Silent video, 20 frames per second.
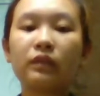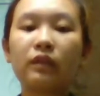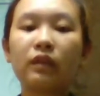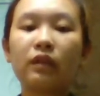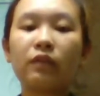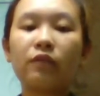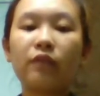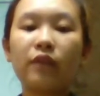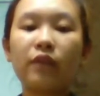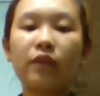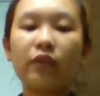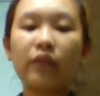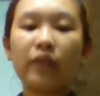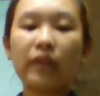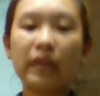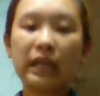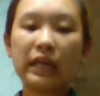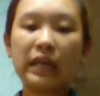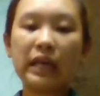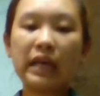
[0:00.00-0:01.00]

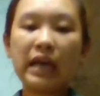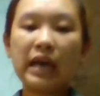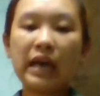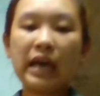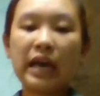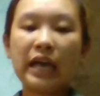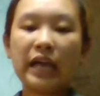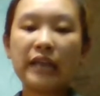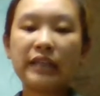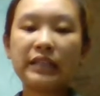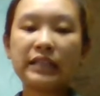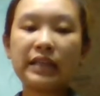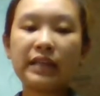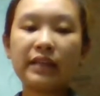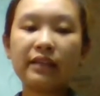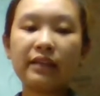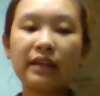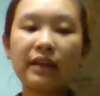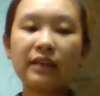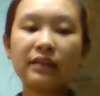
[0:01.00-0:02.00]
Finally, he said
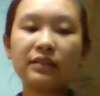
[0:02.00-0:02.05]
that